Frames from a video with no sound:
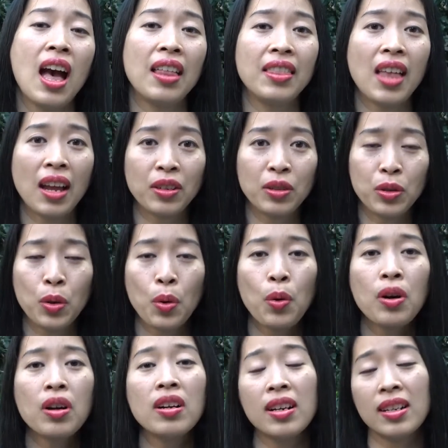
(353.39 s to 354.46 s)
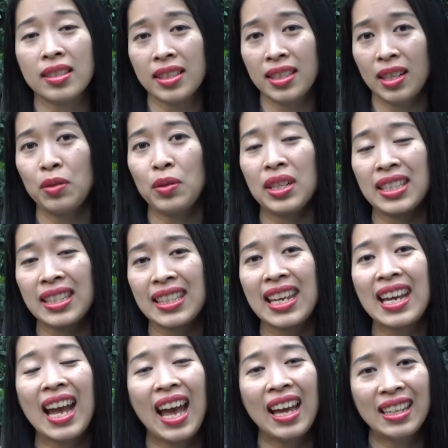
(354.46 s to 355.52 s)
that you're a serious
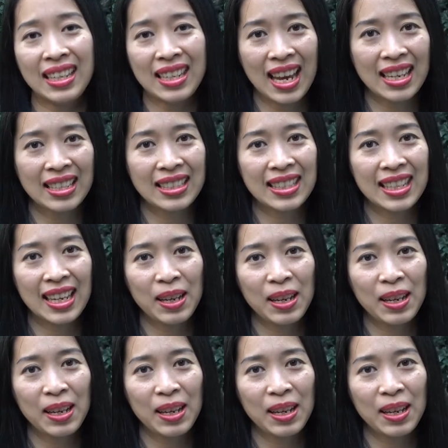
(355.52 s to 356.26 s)
candidate.